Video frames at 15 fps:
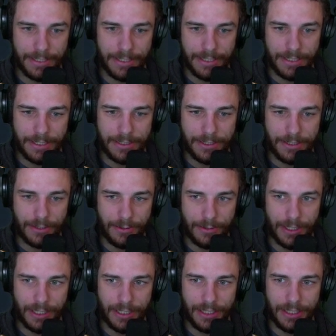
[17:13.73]
so
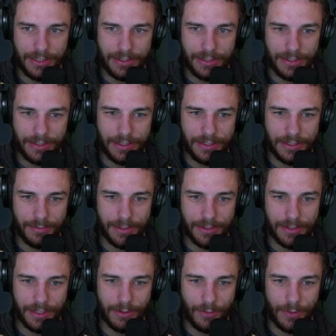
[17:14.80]
let's see some of this
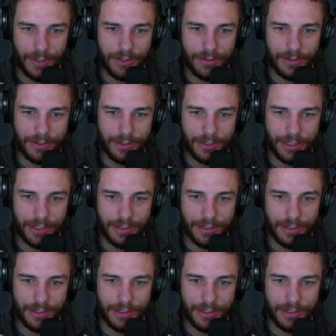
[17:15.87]
like weird shit.